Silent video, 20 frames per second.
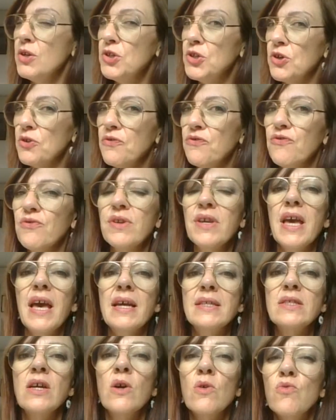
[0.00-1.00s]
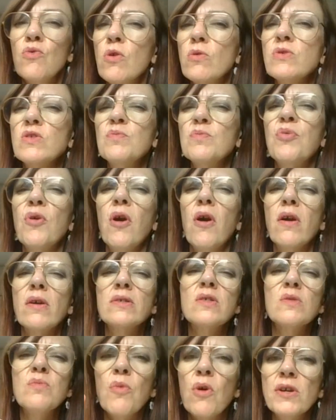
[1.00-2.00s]
Don't forget Rosa
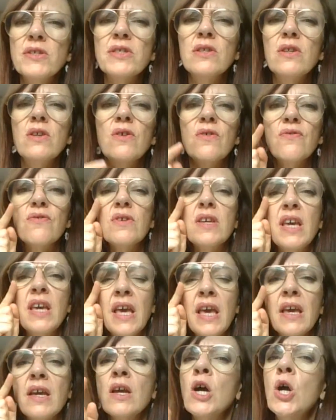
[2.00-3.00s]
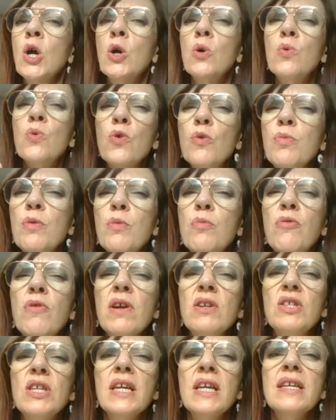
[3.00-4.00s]
Parks, Martin Luther King, Ruby
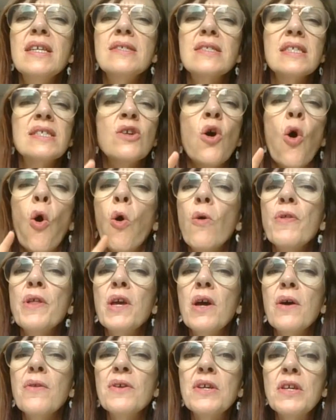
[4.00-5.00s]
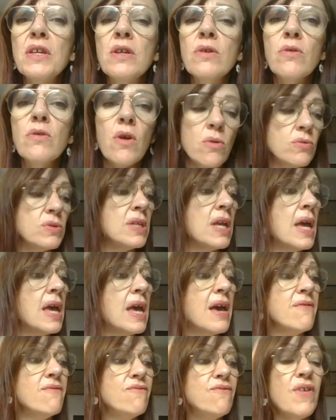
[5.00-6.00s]
Bridges, and all the other heroes.
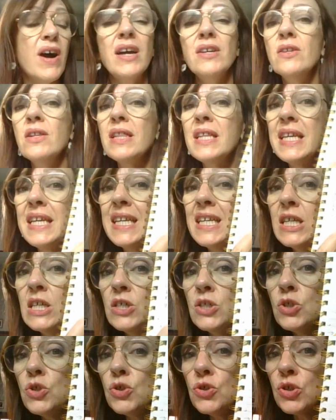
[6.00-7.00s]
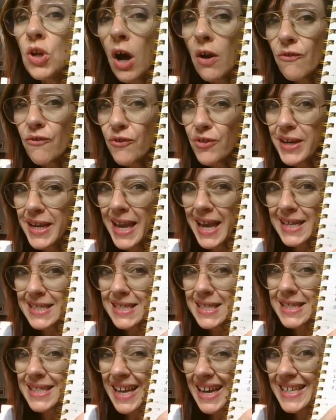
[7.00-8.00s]
And finally, do not
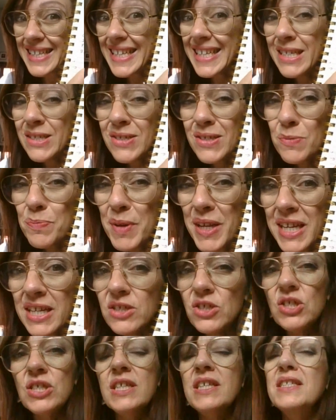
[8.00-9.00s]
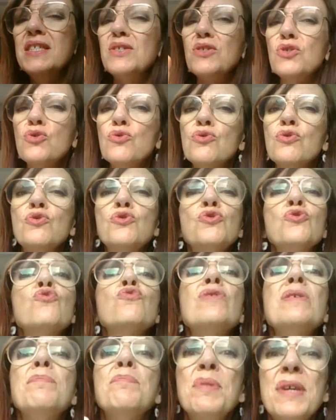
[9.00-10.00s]
forget that in a speech, it is good to
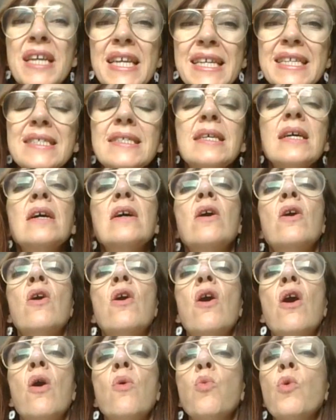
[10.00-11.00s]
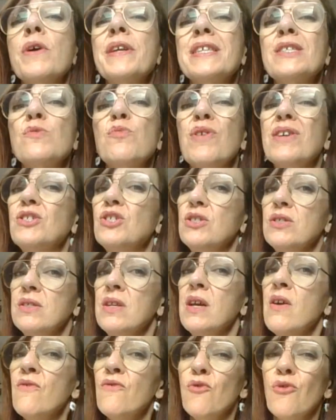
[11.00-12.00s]
repeat one expression.
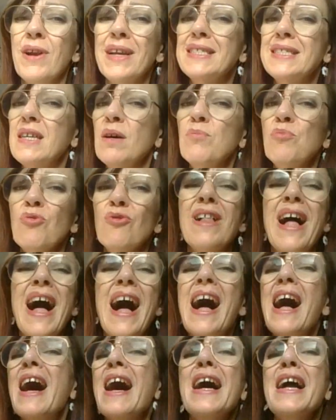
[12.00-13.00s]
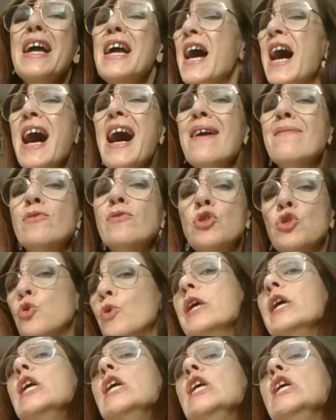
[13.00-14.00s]
For example, I have a
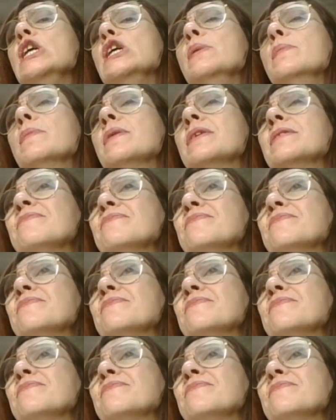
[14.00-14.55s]
dream.